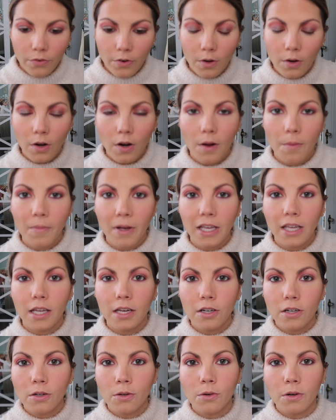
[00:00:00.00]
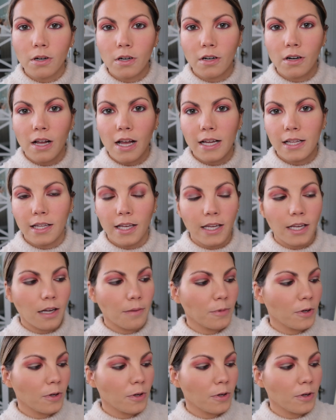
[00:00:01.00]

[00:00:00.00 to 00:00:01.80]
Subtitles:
For my inner corner highlight,